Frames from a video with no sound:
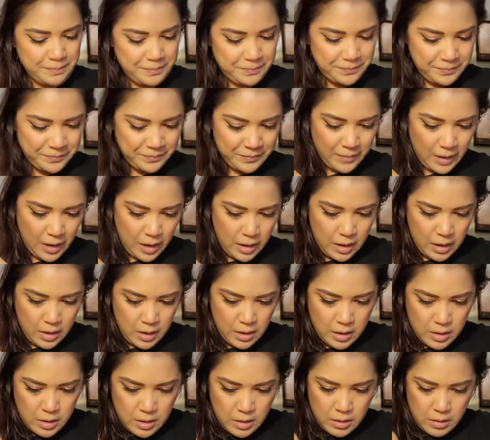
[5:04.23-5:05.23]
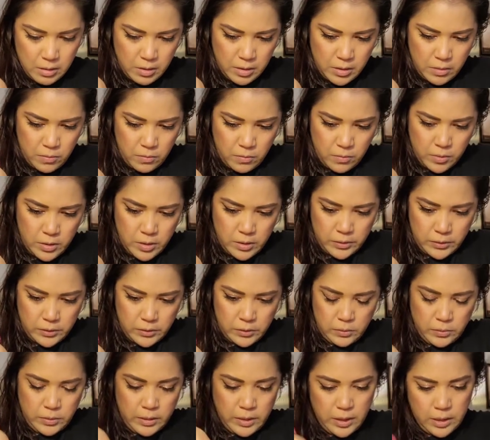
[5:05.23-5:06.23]
All right, what else
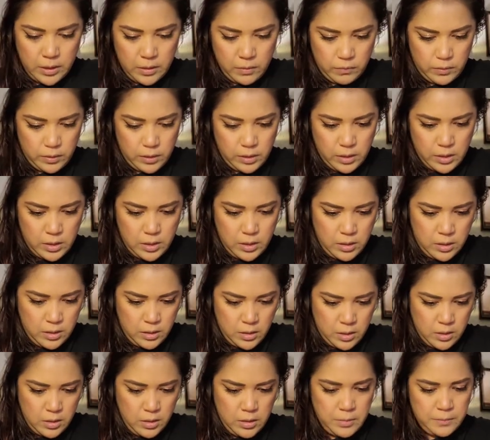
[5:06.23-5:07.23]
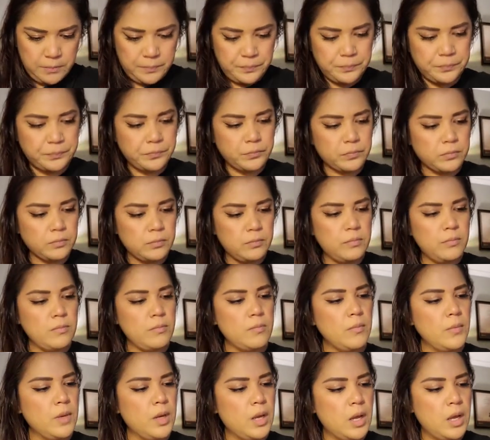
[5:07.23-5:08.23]
do I have in here?
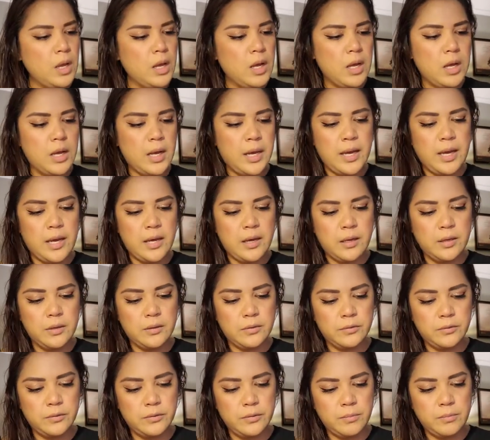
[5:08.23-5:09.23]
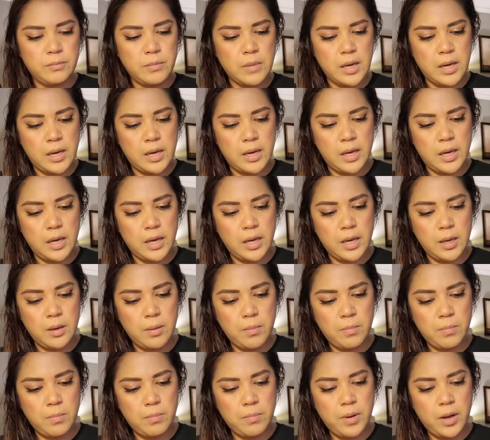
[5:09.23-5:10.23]
I have my
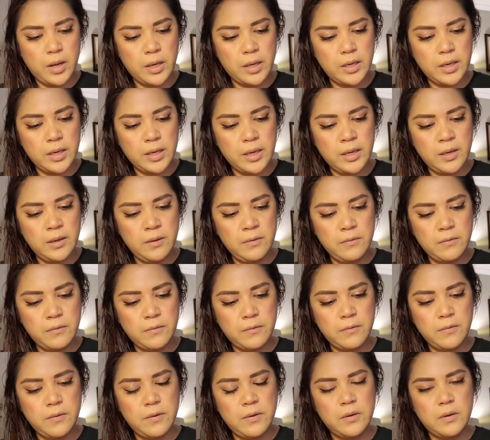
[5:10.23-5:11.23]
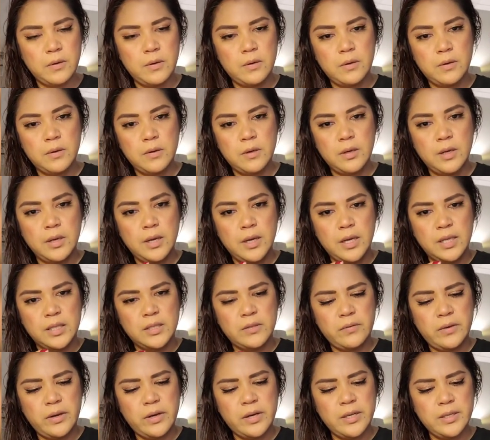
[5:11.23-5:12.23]
pocket knife. It's
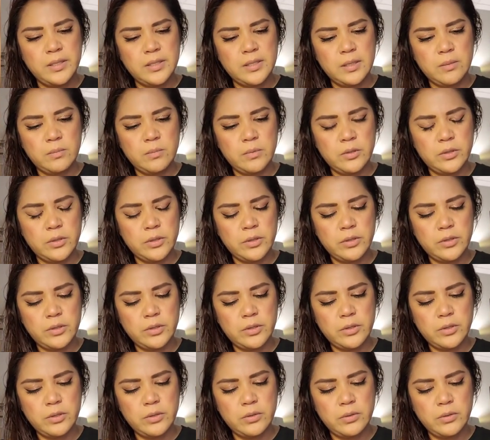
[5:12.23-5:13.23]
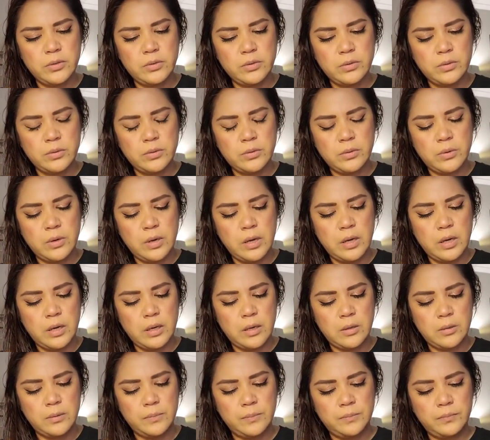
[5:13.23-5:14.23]
very similar to
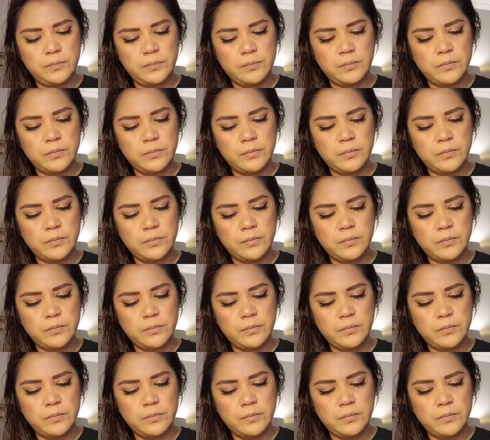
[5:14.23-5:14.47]
um,